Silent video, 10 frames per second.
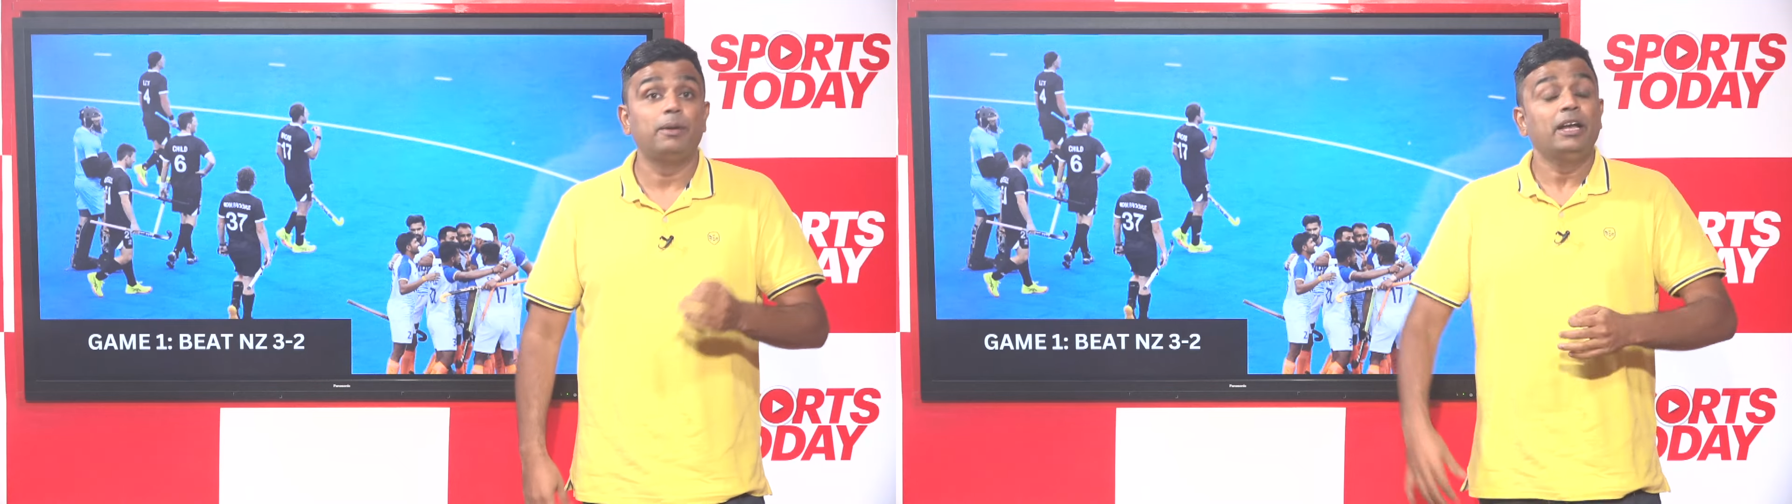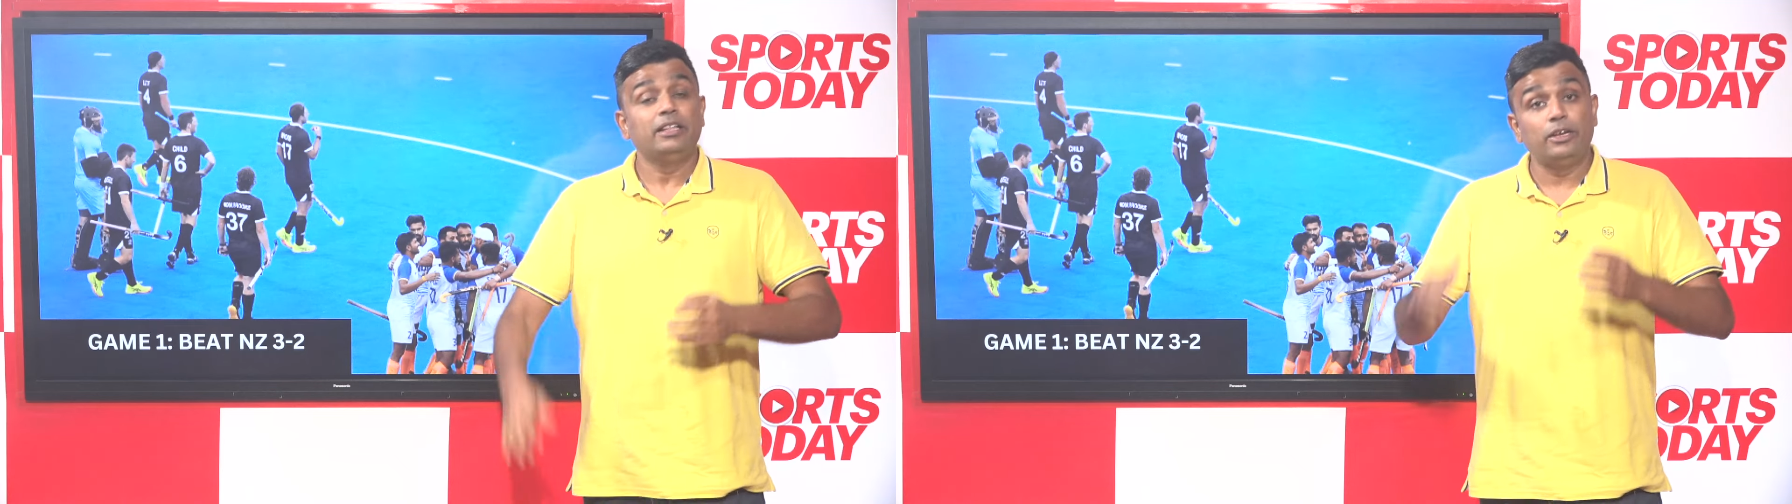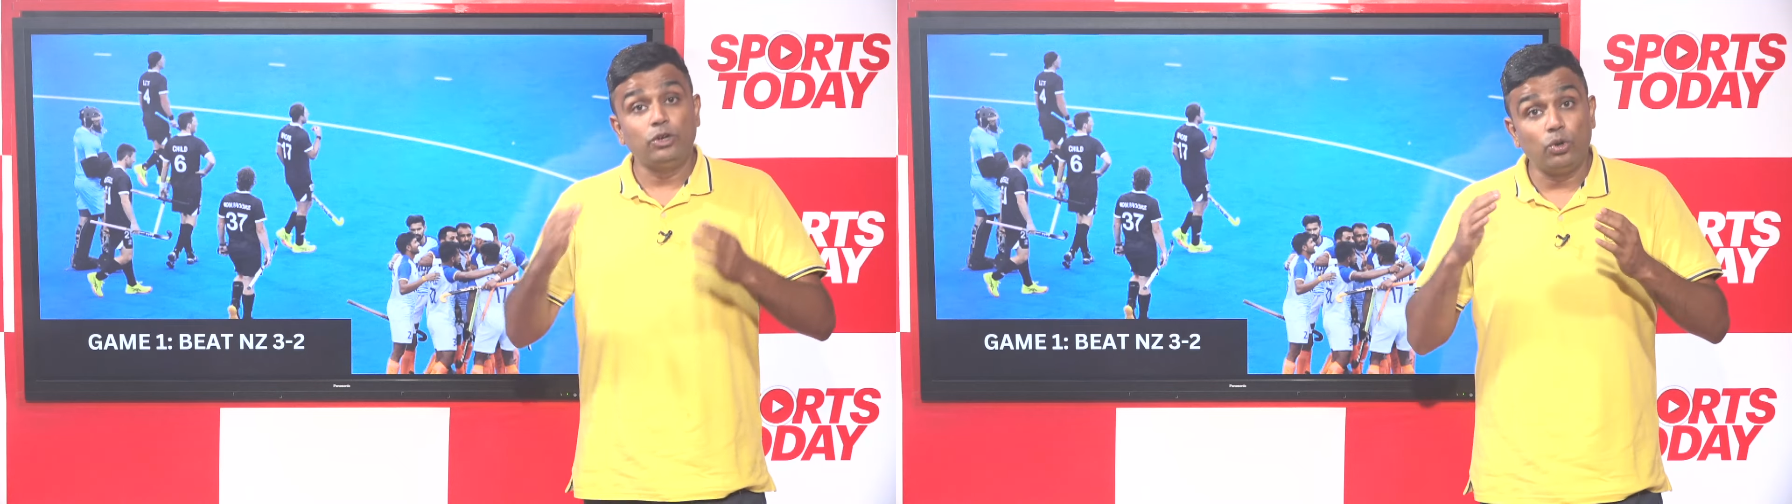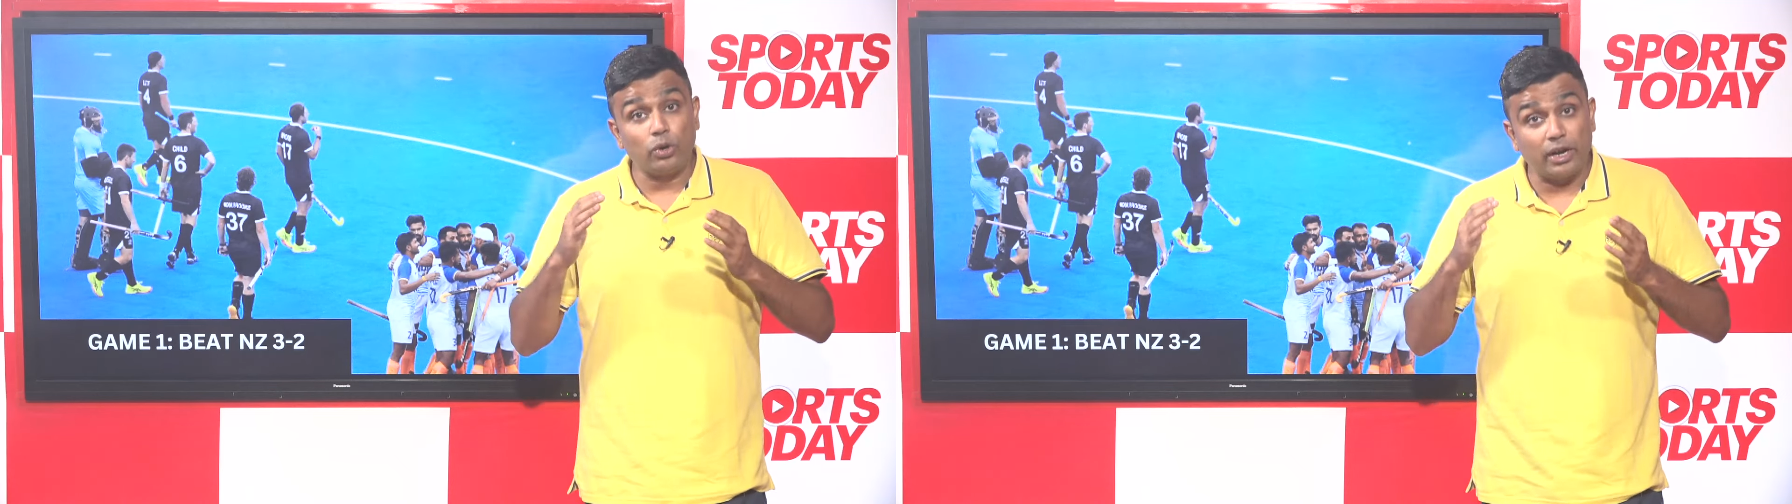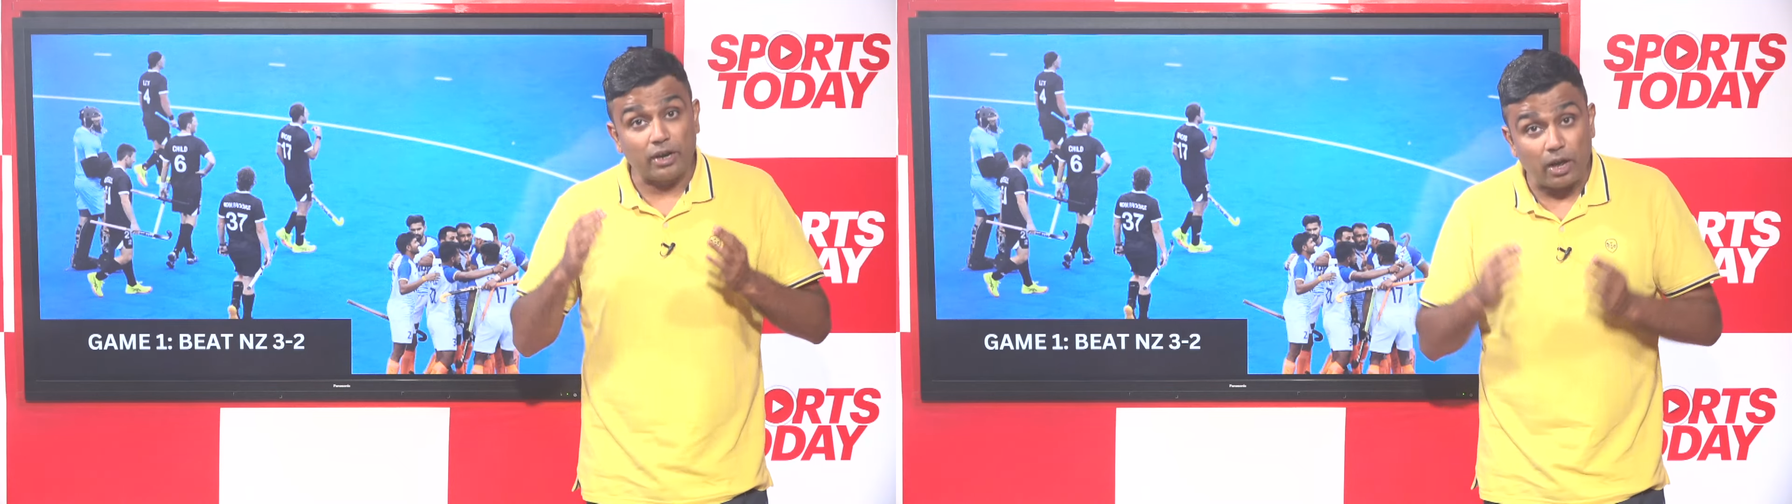Then you look
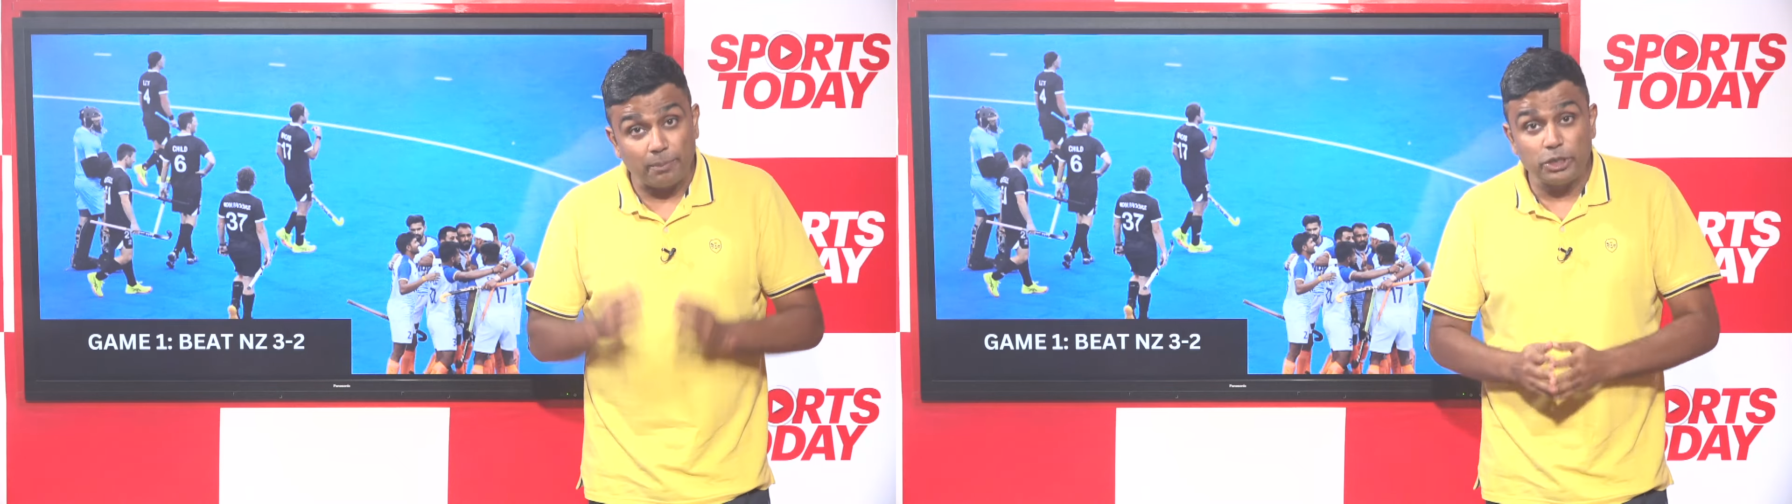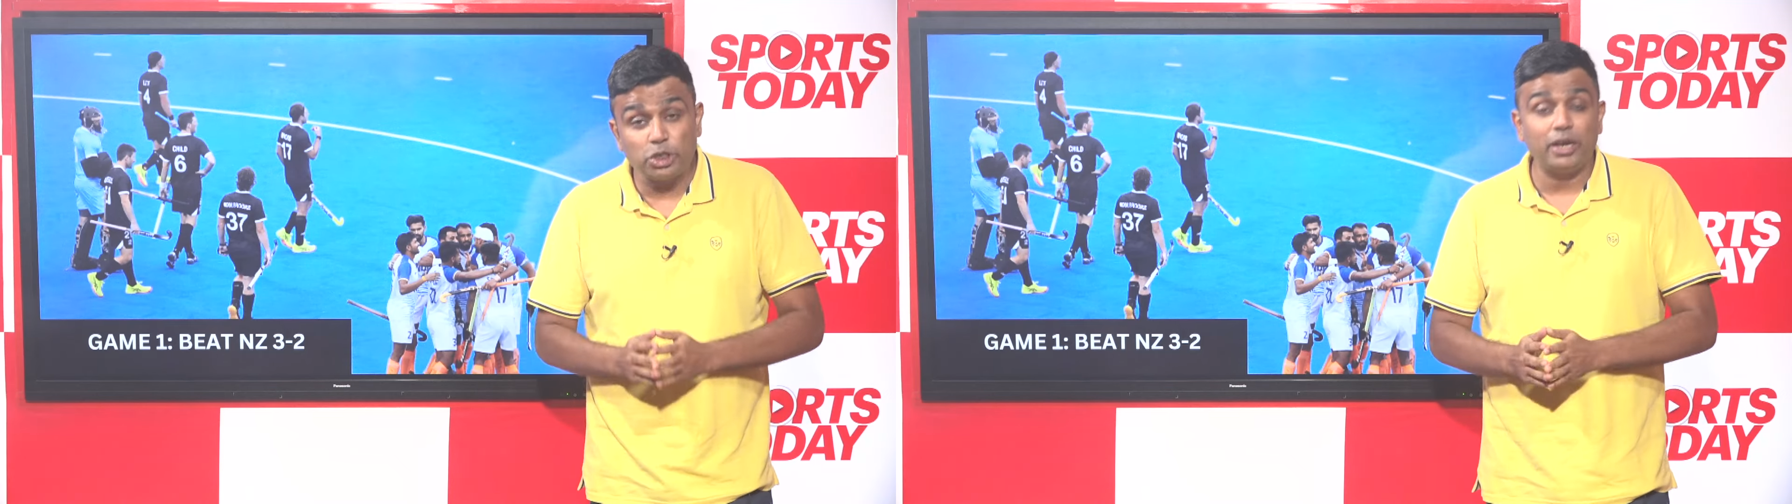at Abhishek,